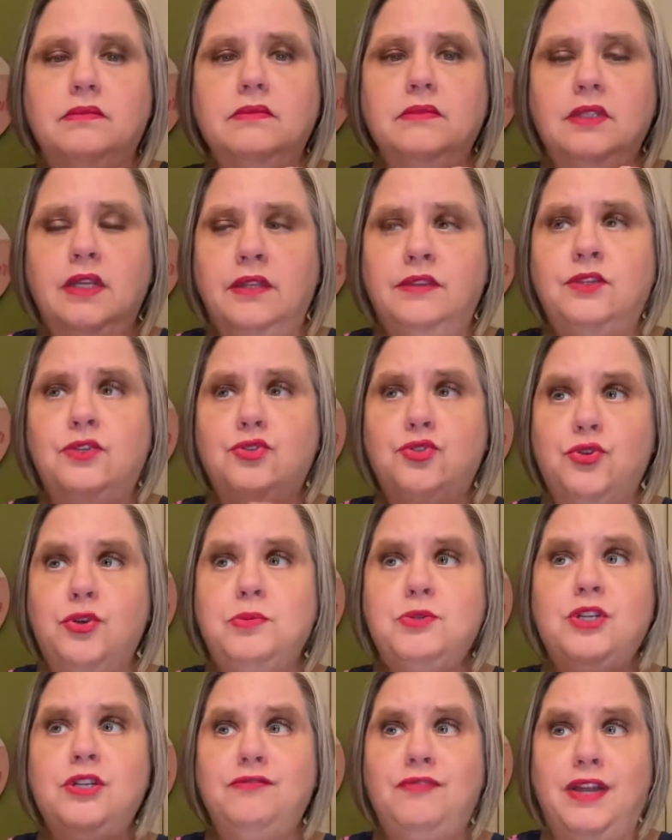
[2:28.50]
in the
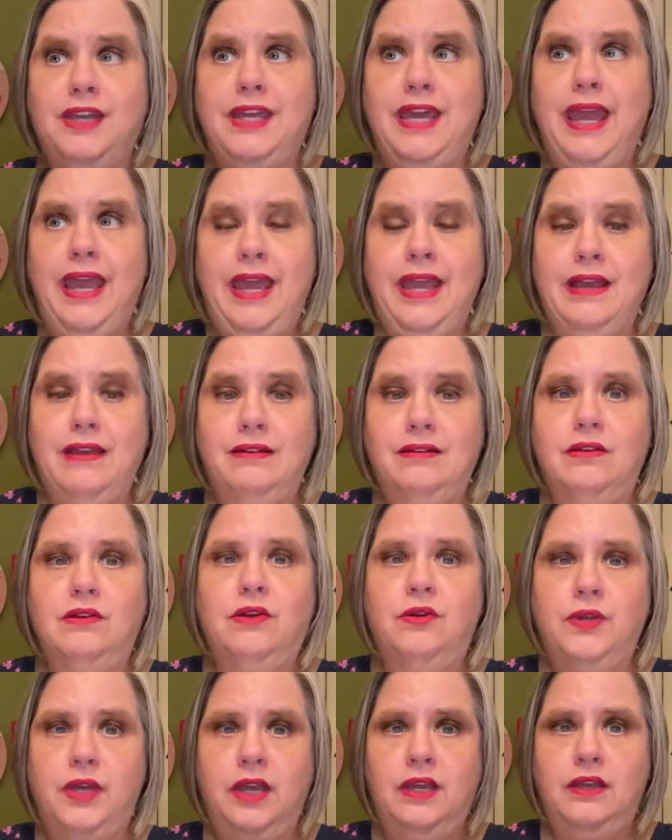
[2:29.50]
description if I can.
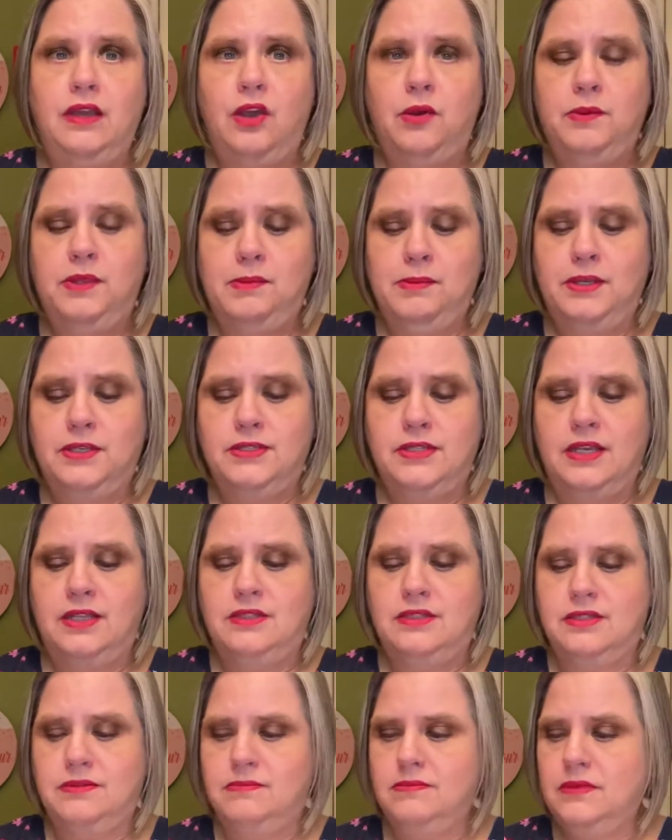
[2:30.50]
Okay, I hope that makes
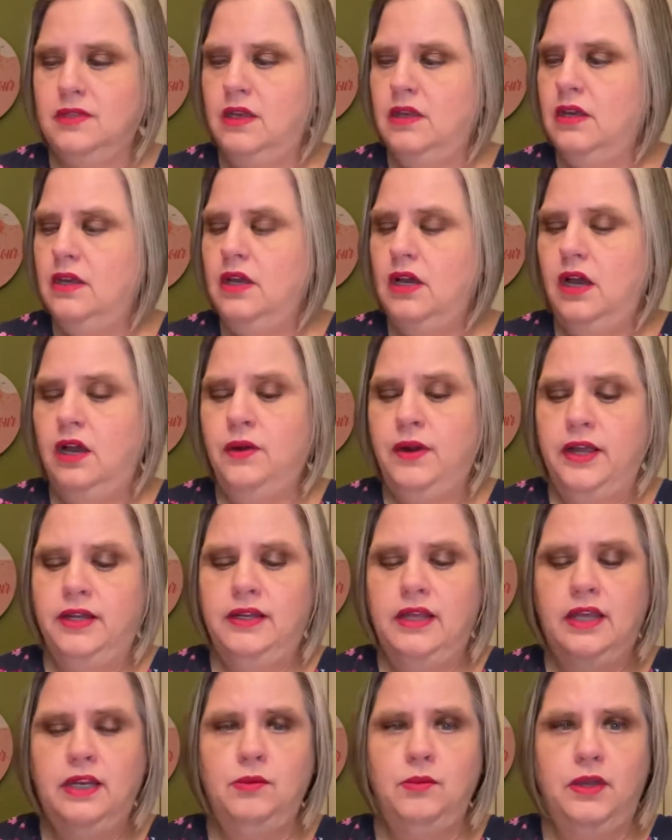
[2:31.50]
sense. All right,
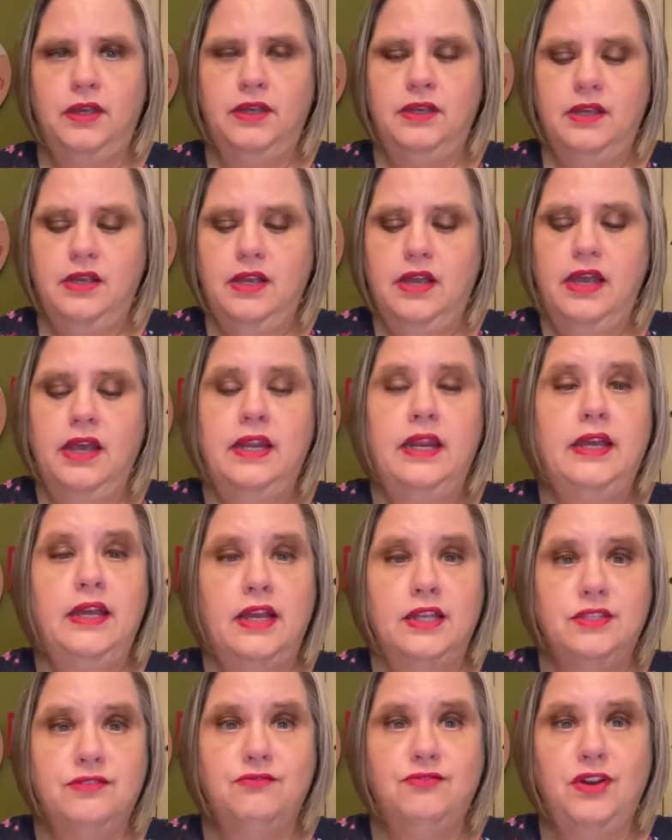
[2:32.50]
anyway, and I
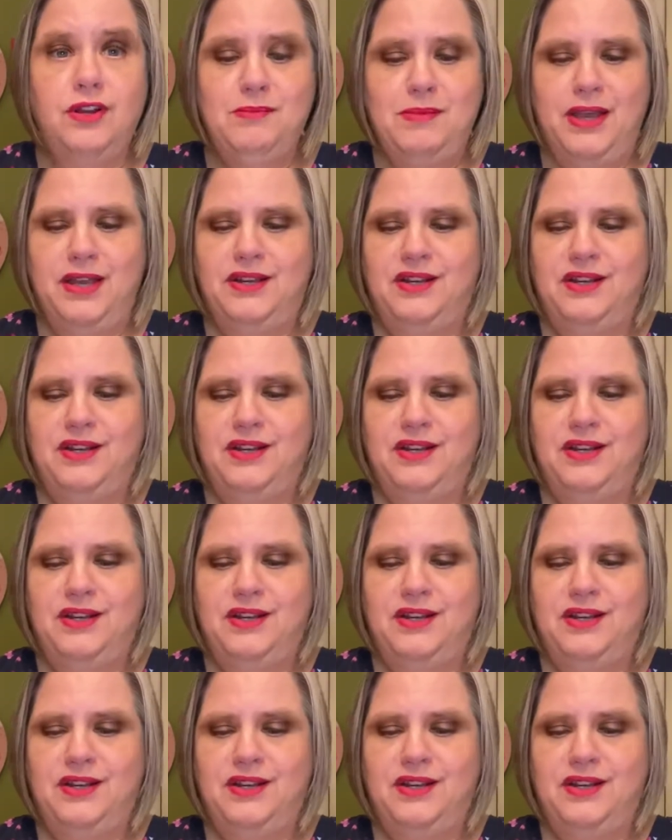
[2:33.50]
got some friend mail.